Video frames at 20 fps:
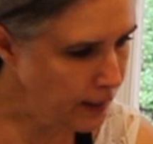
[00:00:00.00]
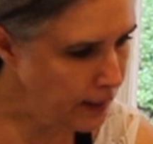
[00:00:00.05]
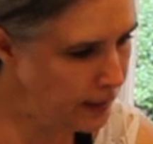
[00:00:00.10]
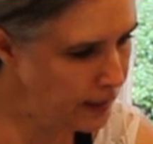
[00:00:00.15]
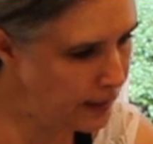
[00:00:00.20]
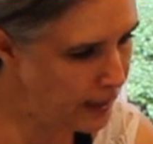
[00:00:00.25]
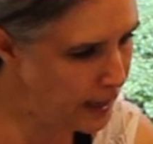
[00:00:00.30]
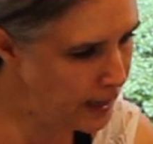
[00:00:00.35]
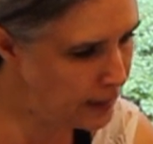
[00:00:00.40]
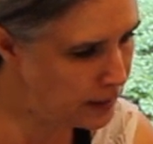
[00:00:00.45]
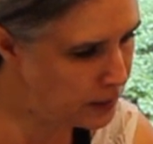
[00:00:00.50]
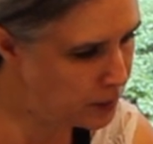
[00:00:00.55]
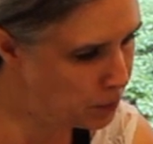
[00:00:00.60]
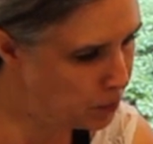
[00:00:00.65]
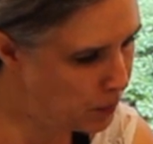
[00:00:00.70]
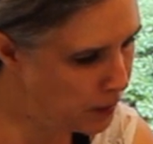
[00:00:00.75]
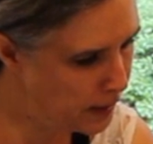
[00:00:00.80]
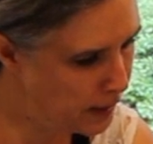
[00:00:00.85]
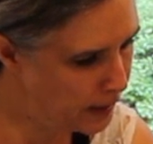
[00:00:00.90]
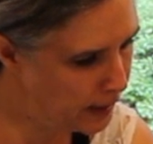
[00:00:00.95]
The
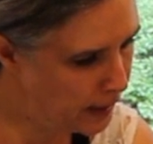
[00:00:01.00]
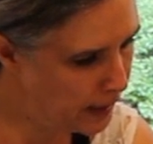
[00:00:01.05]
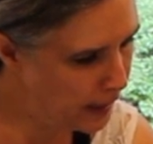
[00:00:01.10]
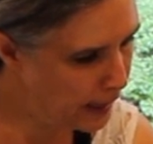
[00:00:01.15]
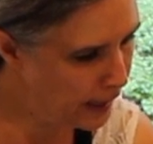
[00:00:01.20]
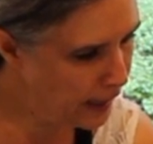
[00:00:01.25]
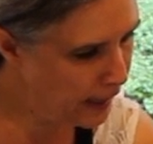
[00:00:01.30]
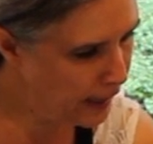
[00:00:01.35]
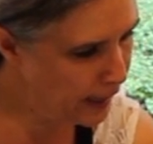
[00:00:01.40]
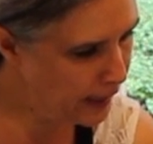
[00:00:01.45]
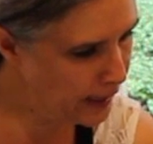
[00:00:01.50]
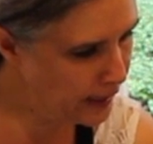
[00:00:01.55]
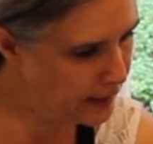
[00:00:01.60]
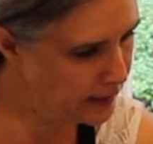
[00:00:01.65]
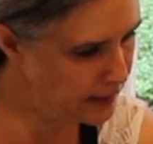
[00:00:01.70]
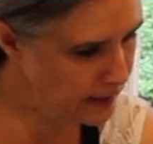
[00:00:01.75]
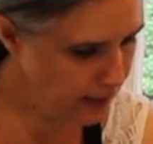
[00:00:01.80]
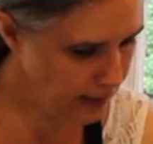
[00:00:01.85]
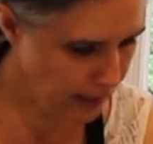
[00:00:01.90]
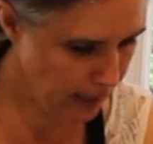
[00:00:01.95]
next one
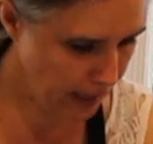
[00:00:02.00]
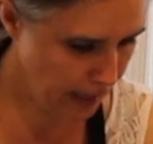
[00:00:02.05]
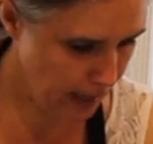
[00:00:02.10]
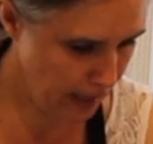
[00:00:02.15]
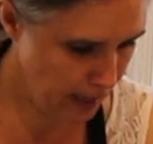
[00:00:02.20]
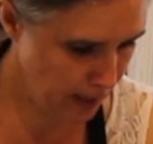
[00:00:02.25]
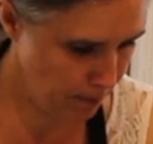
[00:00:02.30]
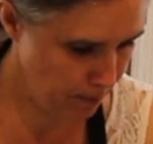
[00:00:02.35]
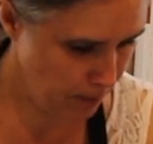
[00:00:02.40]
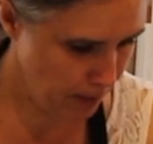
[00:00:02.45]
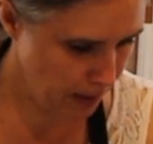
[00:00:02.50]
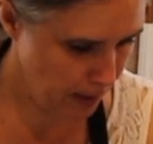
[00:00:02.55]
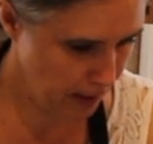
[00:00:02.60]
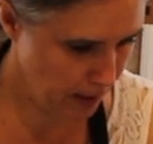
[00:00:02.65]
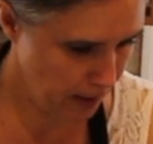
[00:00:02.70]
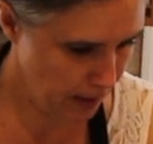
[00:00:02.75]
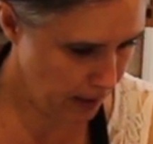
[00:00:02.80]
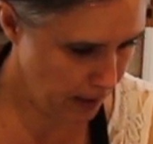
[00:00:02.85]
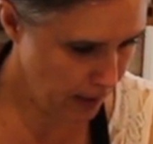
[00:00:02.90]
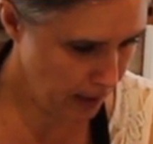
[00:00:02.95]
is the
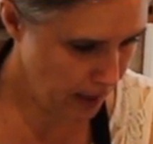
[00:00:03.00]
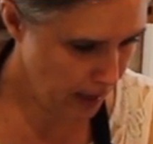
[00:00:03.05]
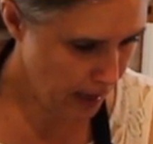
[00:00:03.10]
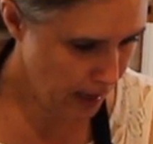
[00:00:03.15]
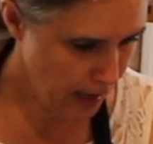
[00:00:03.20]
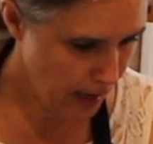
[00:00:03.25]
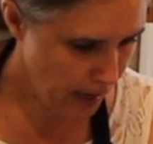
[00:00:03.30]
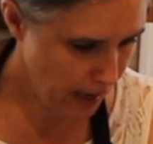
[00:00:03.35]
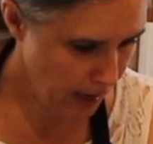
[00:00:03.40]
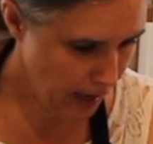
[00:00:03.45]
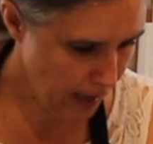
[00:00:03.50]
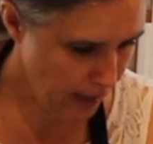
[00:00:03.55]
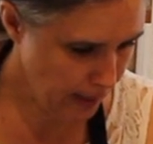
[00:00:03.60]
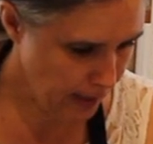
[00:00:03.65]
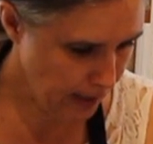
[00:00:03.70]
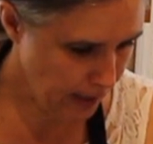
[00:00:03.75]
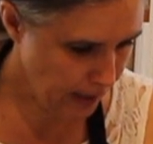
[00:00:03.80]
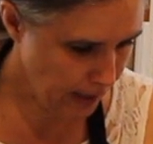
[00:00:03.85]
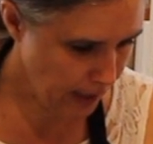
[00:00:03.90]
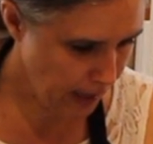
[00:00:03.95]
cambium.
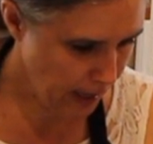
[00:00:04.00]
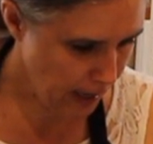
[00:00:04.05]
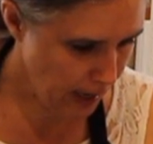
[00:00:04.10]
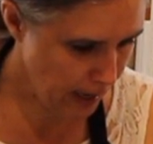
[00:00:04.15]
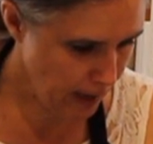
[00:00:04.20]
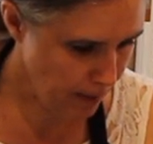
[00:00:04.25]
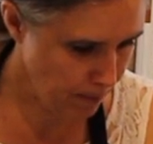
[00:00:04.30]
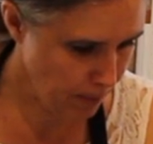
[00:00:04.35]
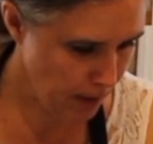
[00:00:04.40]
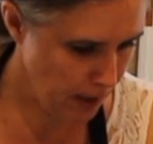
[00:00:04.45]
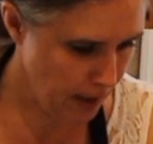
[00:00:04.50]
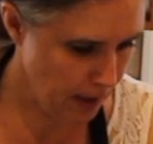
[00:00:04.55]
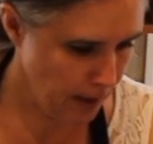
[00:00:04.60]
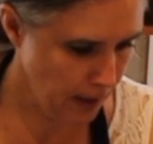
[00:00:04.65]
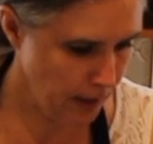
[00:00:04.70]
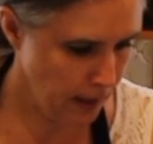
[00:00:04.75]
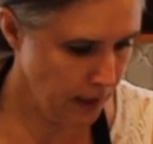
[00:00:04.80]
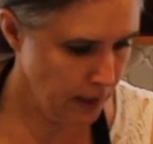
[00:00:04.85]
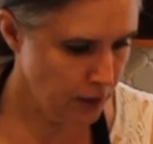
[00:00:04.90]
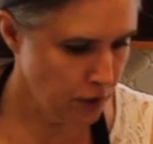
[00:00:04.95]
And the
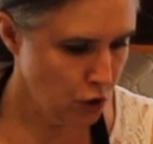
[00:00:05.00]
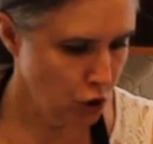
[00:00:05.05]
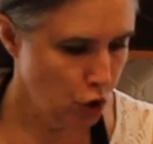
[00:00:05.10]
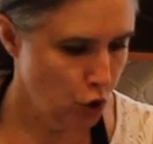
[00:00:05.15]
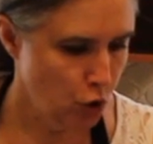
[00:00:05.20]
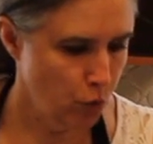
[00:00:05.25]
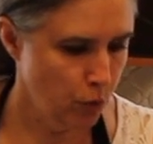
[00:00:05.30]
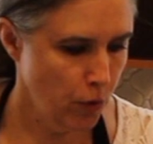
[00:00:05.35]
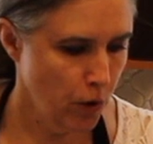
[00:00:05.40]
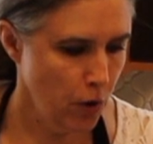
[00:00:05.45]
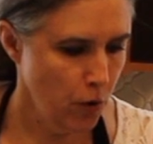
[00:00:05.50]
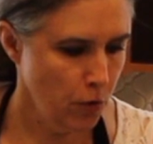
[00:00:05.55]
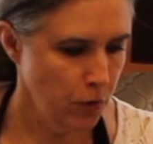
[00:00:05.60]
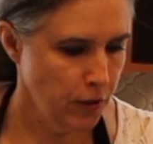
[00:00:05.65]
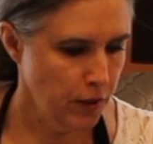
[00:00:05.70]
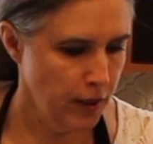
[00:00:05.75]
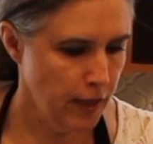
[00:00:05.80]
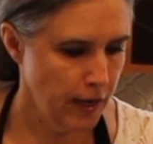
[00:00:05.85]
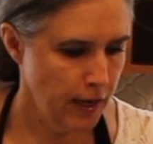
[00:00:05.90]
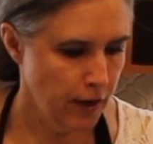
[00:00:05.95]
cambium is the
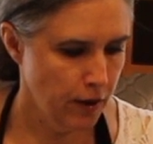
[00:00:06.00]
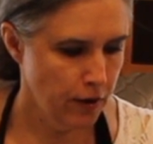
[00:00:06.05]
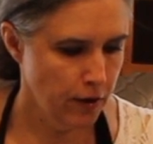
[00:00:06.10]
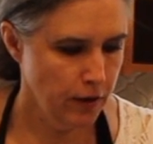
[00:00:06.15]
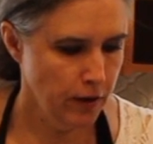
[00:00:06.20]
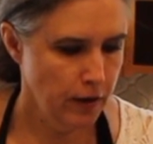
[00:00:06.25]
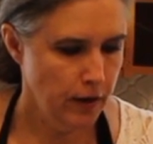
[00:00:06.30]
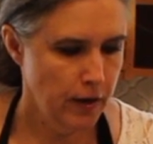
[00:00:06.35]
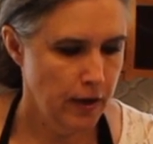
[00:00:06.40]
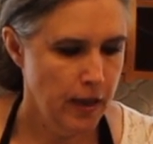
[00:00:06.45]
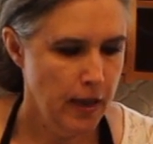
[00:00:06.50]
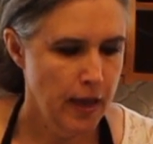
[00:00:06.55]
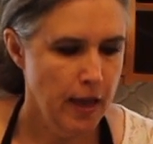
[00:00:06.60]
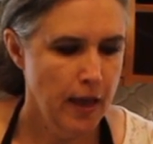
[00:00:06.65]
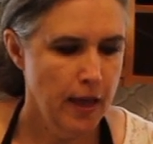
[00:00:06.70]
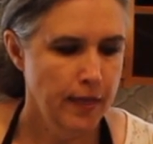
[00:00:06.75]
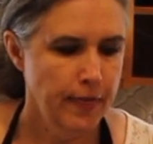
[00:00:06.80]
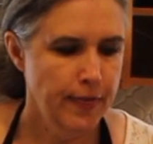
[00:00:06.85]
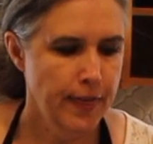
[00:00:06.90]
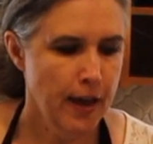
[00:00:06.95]
growth layer
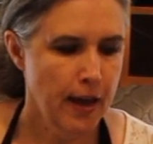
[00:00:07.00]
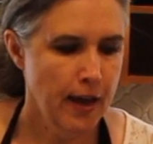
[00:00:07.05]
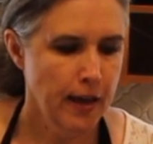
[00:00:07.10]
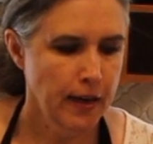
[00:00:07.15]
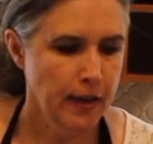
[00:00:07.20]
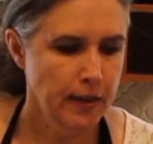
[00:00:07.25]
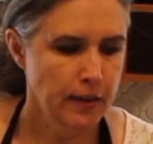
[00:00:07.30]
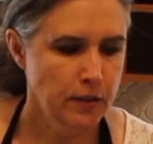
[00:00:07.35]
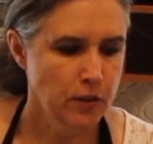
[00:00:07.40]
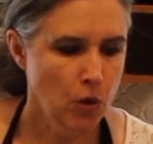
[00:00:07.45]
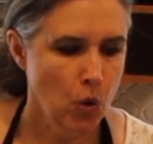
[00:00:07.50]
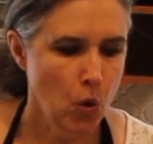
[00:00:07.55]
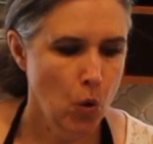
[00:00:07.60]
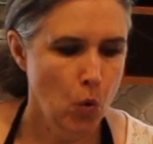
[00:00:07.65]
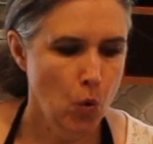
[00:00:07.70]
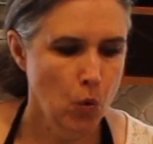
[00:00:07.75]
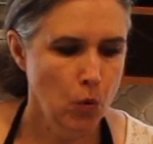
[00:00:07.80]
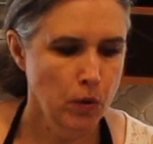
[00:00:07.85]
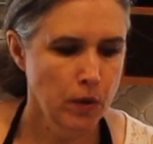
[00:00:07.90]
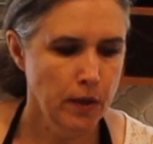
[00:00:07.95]
that is
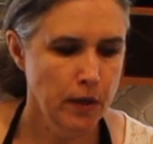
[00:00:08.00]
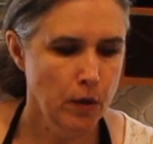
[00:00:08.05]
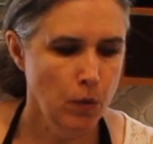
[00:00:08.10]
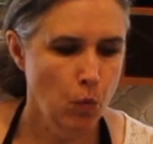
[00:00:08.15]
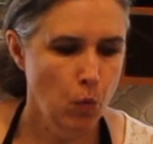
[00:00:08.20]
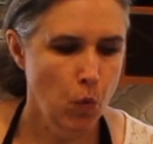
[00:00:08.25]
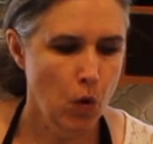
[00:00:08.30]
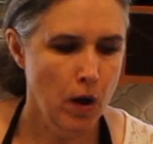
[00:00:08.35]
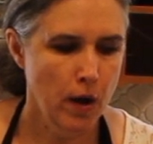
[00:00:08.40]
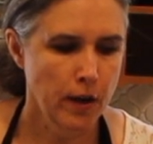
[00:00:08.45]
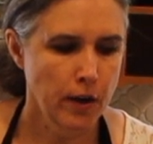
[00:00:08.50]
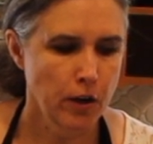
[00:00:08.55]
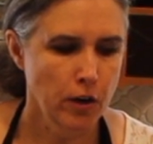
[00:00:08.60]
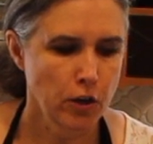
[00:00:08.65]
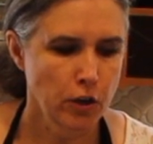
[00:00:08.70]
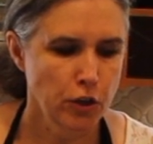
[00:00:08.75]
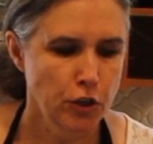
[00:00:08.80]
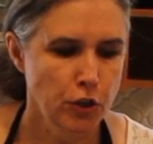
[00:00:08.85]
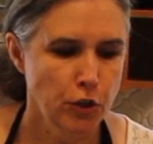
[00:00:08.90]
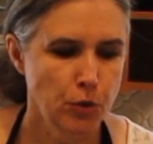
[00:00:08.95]
only 1
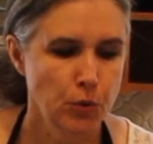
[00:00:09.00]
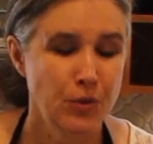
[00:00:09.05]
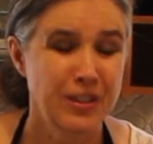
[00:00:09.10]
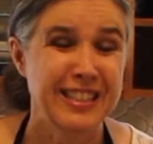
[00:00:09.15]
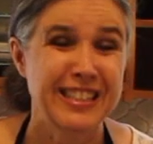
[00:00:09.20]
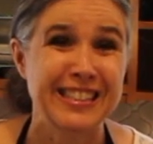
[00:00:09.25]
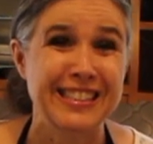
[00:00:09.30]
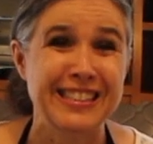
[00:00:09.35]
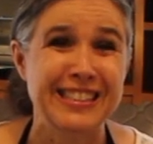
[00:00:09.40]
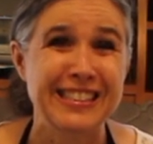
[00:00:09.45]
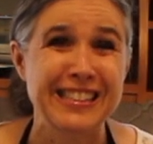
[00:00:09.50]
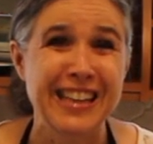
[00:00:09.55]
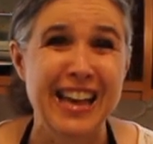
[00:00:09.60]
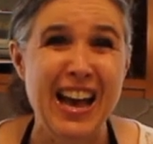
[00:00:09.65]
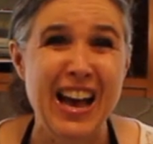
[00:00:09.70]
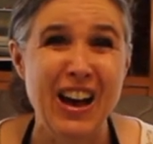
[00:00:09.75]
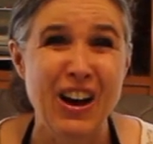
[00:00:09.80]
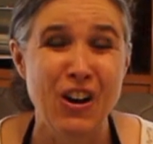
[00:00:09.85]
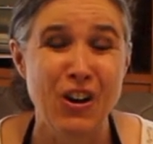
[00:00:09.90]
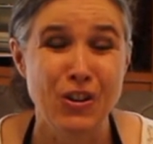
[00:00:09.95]
or 2
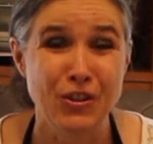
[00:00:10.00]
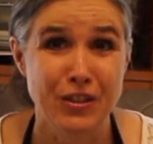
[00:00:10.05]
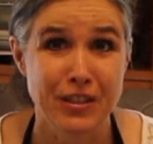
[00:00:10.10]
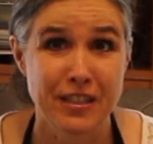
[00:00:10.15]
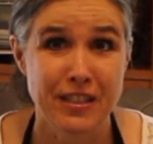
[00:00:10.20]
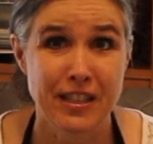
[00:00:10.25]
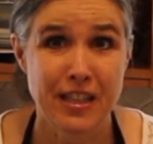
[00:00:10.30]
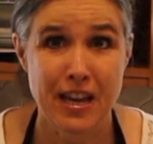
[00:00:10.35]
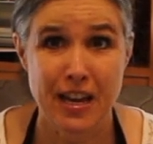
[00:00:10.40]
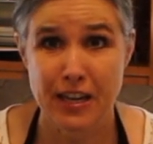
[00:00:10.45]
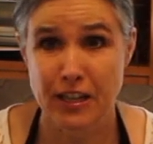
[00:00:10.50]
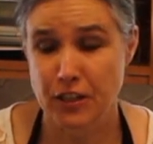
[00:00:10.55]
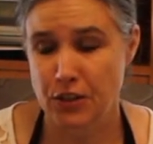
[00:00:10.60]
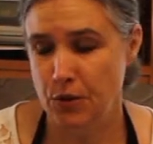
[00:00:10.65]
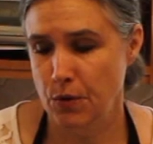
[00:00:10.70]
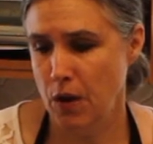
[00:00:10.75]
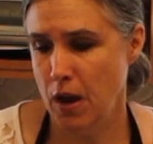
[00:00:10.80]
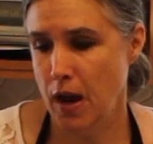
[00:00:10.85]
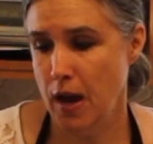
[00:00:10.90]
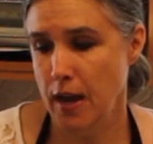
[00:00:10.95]
cells thick.
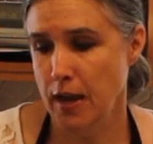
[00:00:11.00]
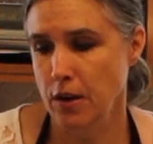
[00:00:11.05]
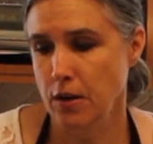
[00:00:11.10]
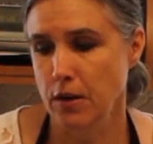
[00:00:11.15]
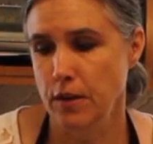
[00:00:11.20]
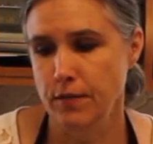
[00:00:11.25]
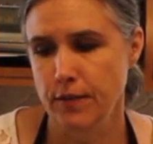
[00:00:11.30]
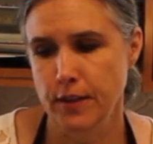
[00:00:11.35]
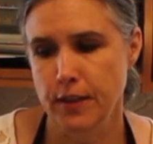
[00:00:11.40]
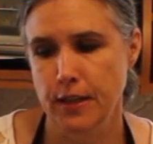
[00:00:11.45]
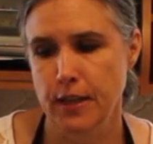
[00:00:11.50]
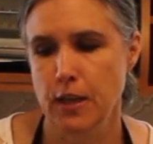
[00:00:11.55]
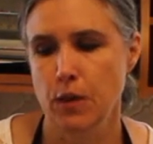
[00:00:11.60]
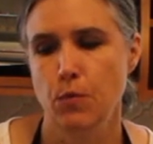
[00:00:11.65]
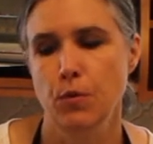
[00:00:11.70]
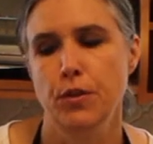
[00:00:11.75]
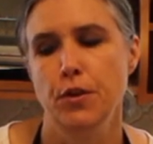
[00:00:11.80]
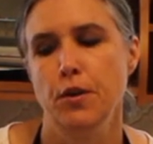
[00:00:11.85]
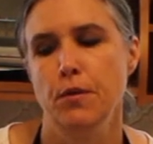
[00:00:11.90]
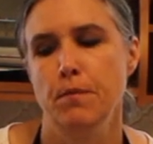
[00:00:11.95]
So I don't even
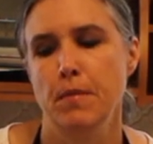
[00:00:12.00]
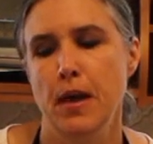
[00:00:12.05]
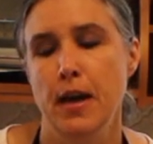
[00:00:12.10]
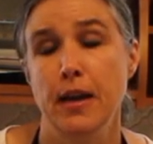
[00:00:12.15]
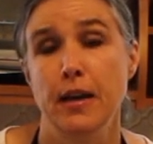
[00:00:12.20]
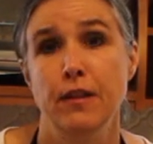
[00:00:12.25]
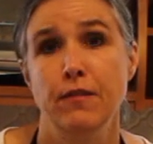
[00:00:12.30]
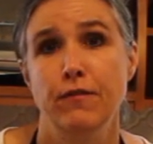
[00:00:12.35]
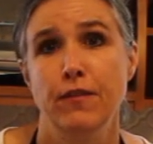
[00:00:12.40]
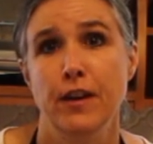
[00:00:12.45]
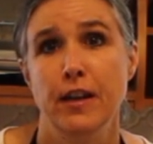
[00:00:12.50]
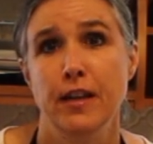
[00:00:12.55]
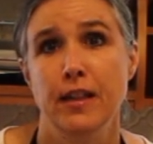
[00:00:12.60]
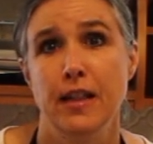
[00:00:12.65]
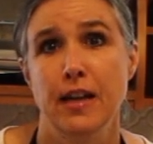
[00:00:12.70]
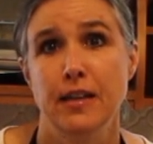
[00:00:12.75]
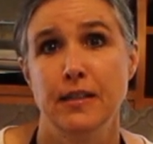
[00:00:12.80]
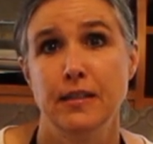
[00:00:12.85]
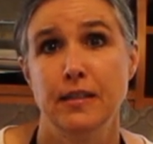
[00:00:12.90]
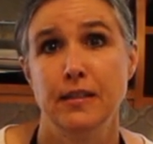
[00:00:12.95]
think with our magnifying
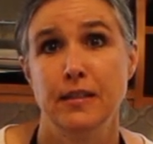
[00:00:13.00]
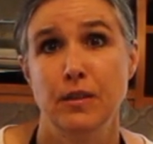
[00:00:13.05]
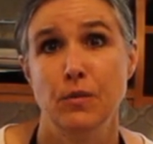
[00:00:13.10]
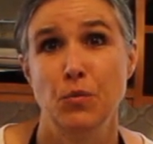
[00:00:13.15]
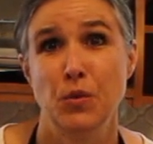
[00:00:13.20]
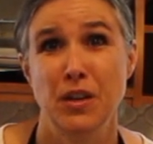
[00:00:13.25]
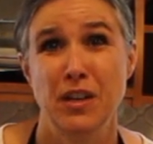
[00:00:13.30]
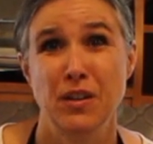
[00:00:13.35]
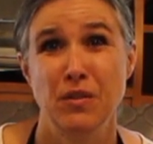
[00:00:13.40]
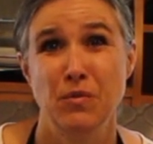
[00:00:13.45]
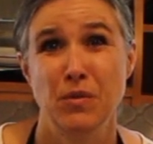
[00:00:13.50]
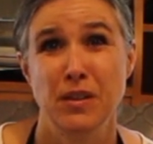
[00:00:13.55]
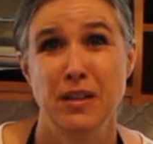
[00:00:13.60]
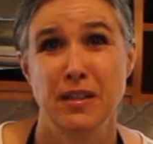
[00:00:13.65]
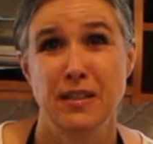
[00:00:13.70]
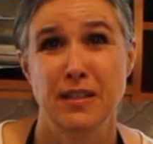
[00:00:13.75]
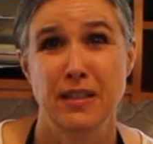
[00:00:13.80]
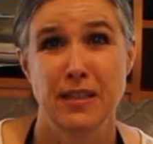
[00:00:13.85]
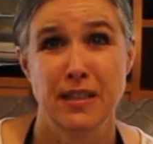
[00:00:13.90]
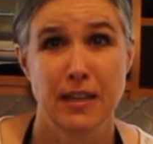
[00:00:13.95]
glasses that we can
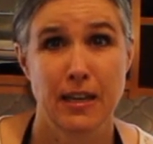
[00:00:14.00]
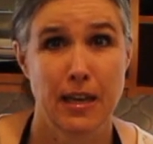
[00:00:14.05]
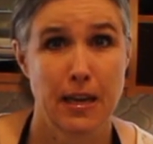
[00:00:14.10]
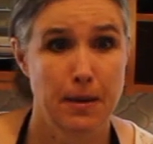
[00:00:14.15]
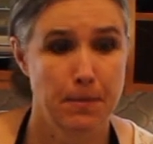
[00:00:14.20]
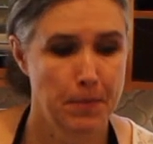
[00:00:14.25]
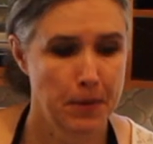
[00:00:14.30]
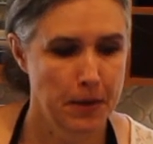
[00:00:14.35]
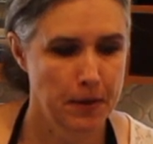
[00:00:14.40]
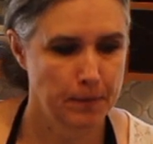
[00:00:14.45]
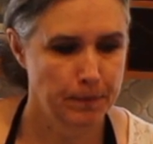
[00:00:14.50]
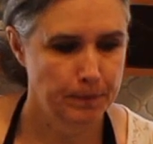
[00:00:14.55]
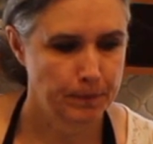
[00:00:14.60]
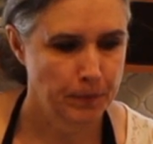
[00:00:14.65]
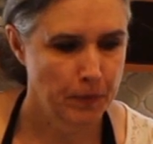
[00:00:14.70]
really see the cambium.